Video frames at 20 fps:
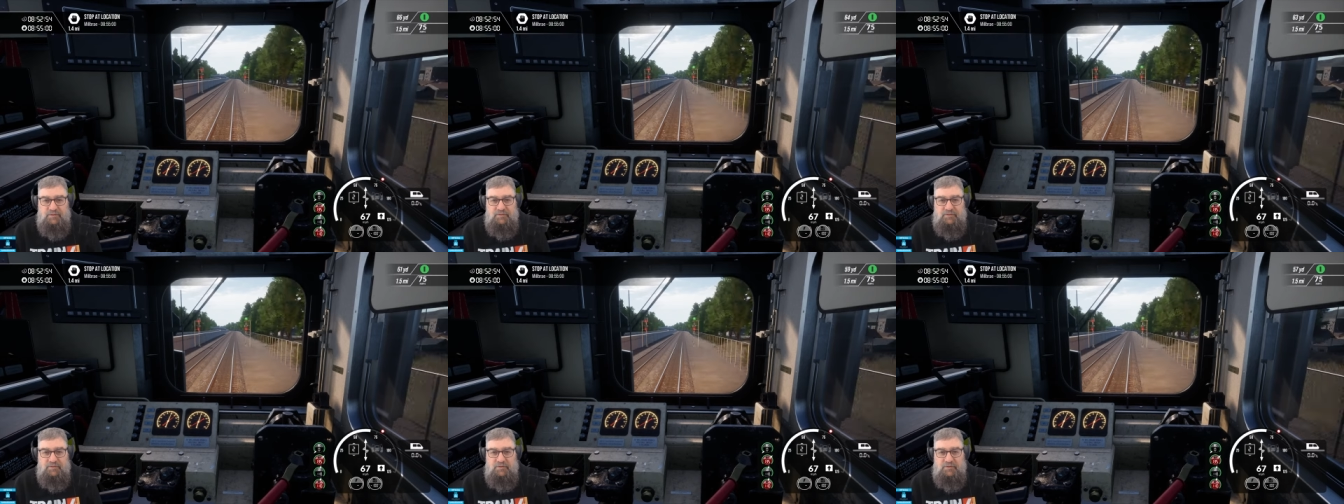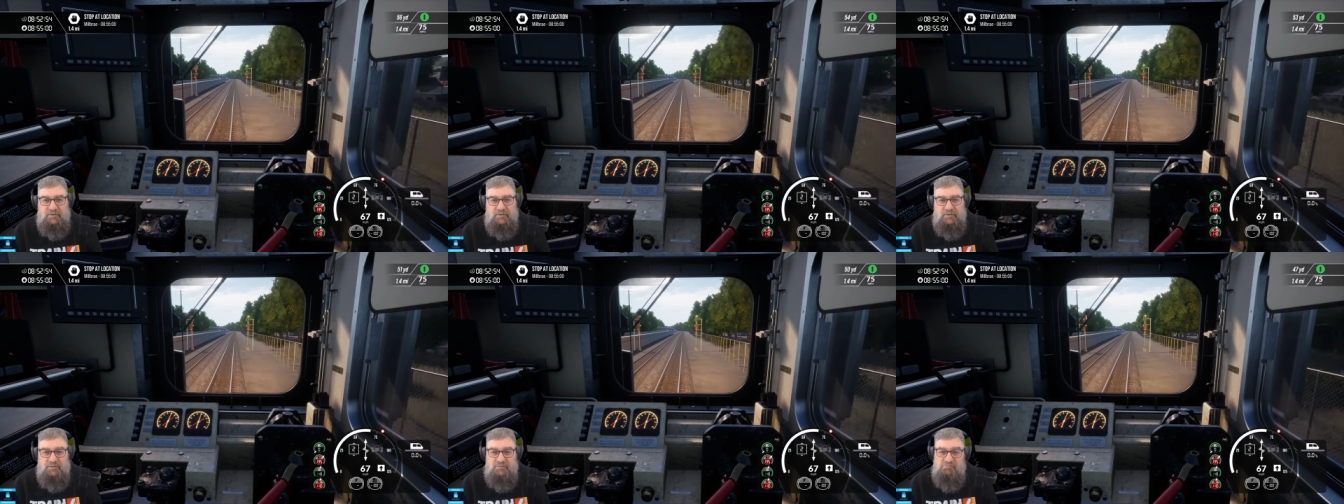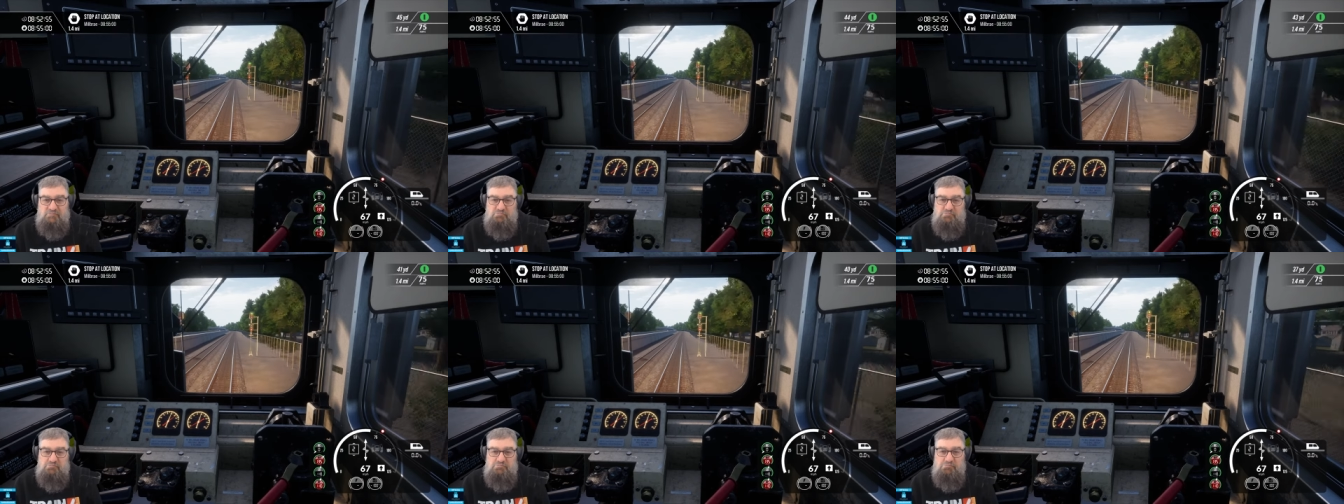So
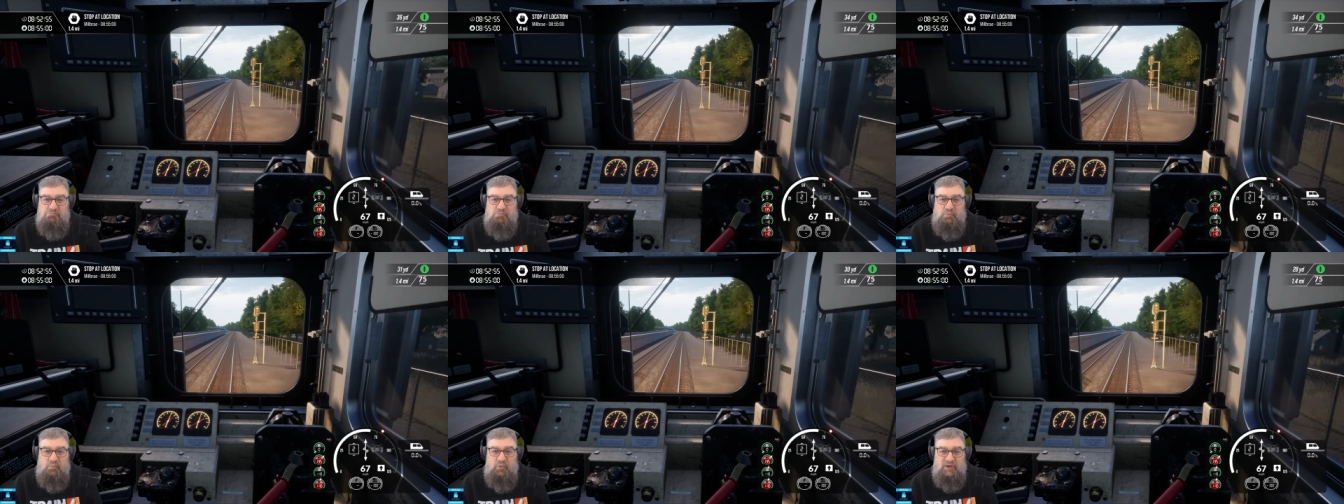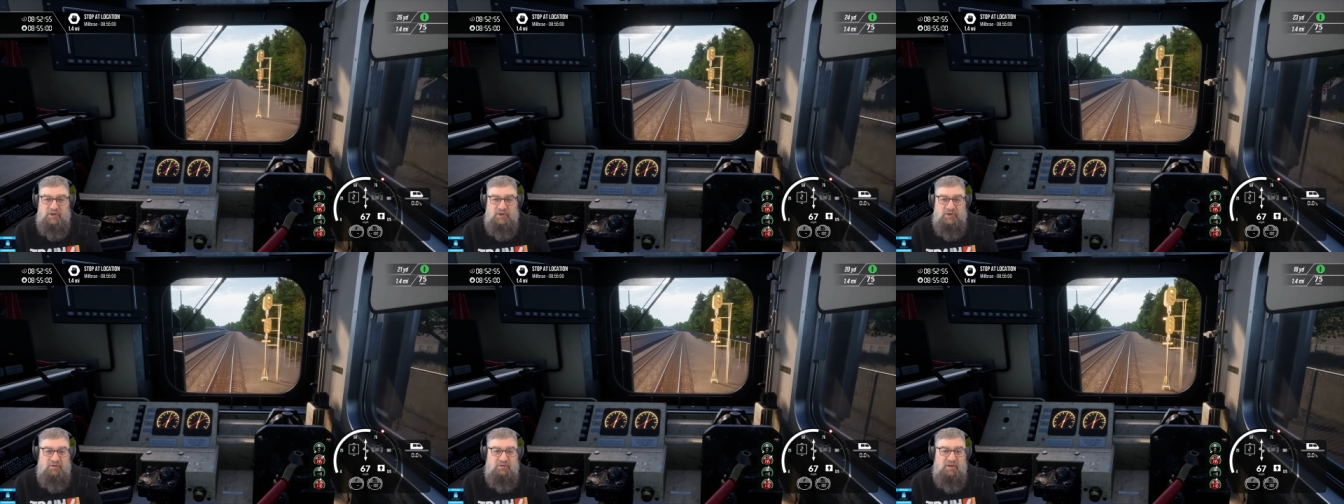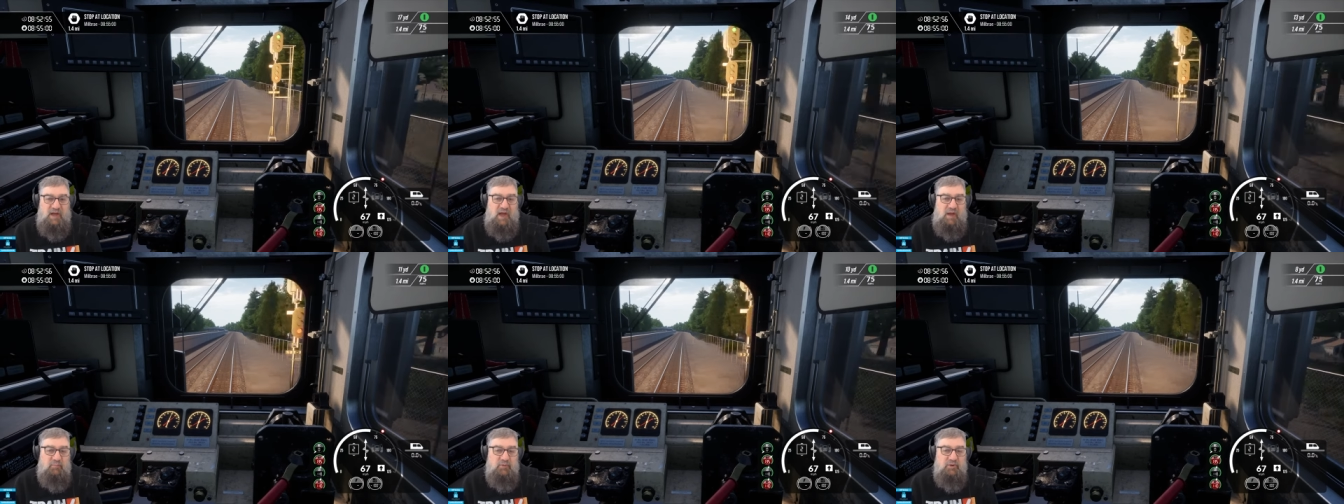will it
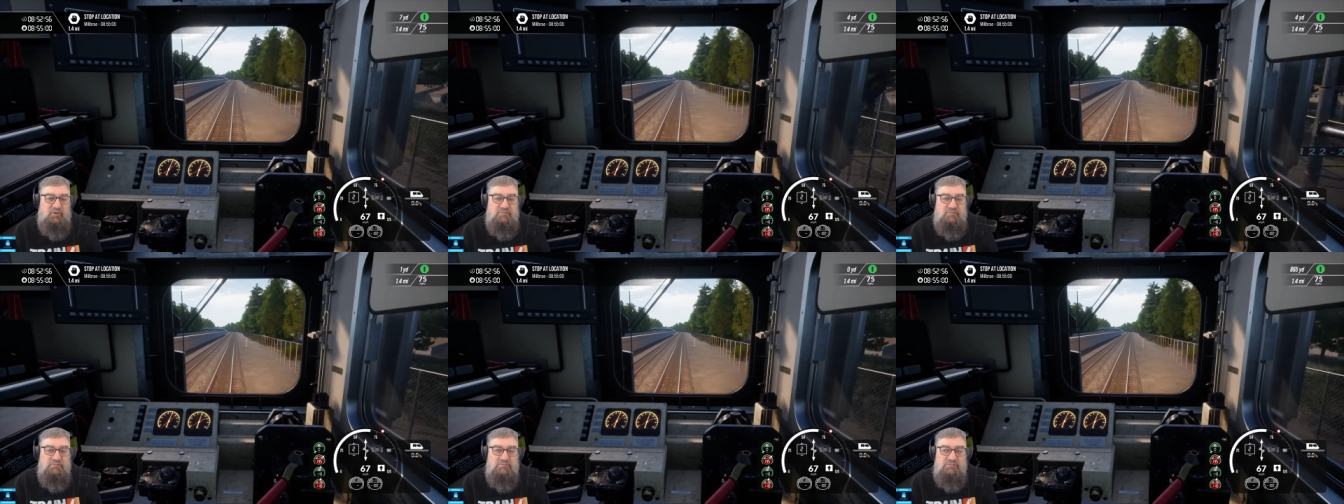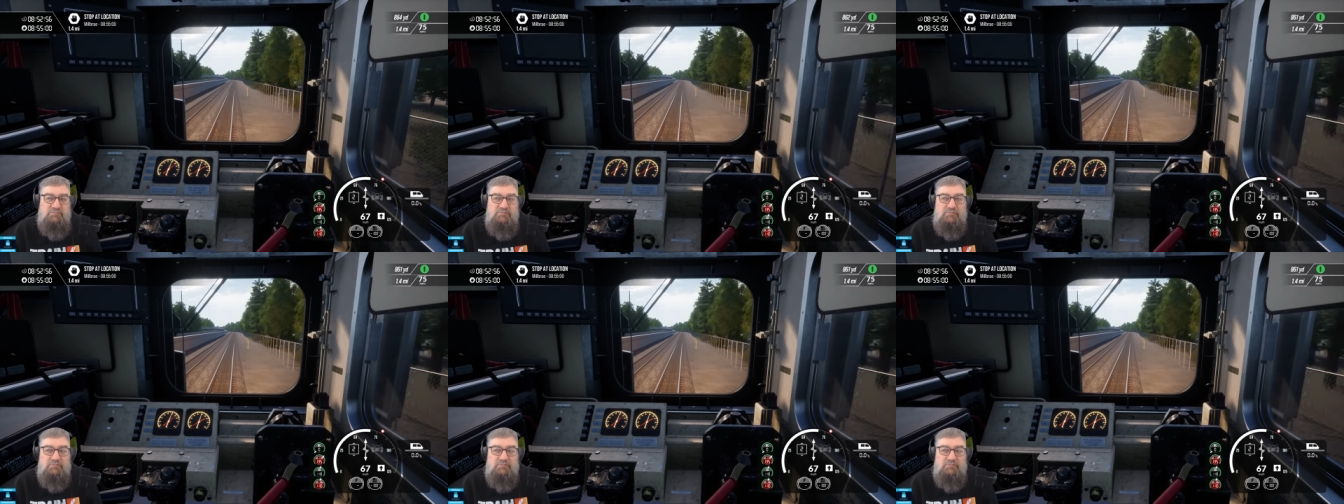happen?